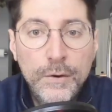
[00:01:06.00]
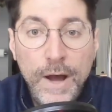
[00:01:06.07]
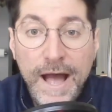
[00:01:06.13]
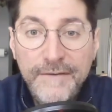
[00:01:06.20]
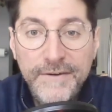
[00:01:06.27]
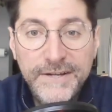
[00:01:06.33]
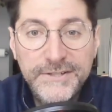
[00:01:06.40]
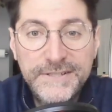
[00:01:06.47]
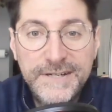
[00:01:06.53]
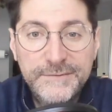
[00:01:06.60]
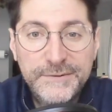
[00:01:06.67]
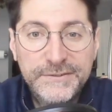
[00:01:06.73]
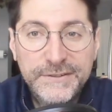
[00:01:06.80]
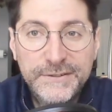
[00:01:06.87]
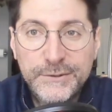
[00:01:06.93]
Well, I've actually
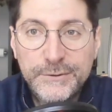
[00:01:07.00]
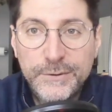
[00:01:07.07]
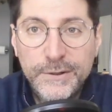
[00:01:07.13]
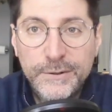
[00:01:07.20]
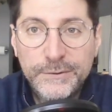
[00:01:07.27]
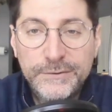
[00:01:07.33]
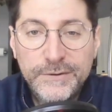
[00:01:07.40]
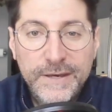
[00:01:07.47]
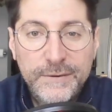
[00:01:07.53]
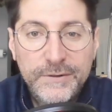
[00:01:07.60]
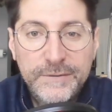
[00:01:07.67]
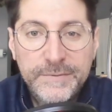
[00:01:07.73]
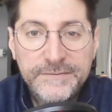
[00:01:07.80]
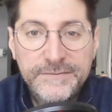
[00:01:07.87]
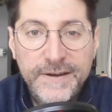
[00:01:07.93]
never seen The Crow, so that would
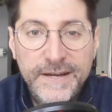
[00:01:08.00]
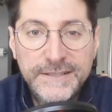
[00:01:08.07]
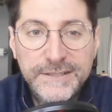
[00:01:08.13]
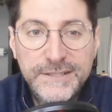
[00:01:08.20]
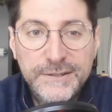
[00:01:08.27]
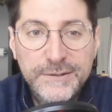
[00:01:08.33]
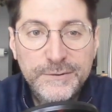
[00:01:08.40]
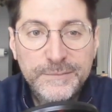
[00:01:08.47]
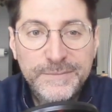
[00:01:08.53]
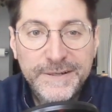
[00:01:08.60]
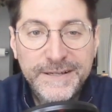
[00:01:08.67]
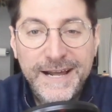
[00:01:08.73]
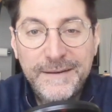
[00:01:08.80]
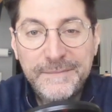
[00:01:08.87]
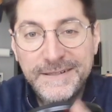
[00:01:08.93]
have been fine too.
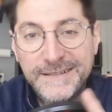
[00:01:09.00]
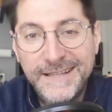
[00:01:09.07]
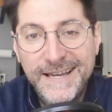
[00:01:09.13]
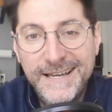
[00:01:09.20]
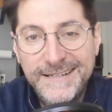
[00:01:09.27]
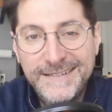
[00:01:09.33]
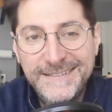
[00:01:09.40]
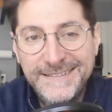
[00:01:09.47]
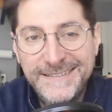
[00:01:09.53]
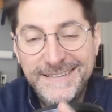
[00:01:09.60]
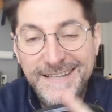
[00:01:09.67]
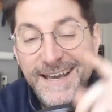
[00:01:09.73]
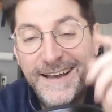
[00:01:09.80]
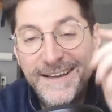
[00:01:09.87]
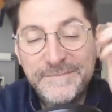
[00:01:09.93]
But I'm glad.
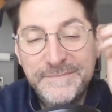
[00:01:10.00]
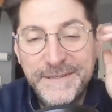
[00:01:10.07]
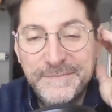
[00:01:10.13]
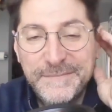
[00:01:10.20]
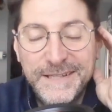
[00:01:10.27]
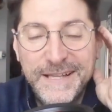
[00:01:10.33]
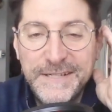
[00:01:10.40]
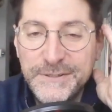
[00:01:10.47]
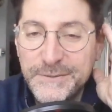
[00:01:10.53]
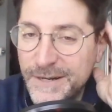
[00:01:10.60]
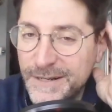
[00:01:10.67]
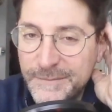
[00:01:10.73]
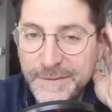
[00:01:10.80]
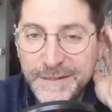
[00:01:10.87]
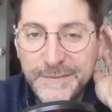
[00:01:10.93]
Yeah, but I'm glad you
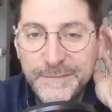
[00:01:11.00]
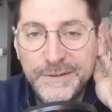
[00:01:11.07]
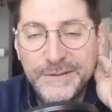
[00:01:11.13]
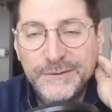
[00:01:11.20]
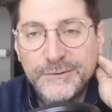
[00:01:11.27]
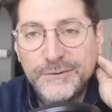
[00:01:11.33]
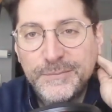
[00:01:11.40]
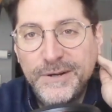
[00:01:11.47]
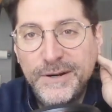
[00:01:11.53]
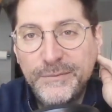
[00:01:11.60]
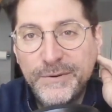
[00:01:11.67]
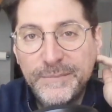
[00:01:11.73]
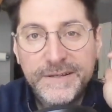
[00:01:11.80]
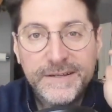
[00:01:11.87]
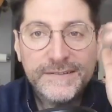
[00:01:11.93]
recommended Bullets Over
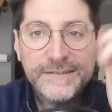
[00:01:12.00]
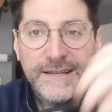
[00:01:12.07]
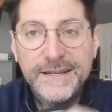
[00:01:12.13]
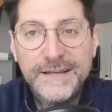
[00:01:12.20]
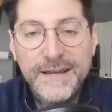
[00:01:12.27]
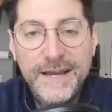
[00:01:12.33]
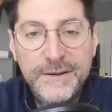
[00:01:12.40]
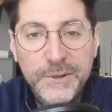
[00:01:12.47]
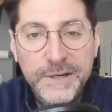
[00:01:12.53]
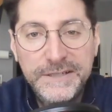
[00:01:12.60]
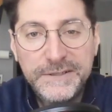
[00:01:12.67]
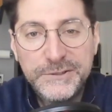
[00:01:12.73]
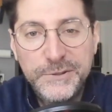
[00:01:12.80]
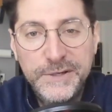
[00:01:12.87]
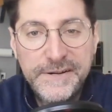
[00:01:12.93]
Broadway because I quite
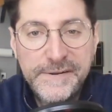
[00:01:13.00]
enjoyed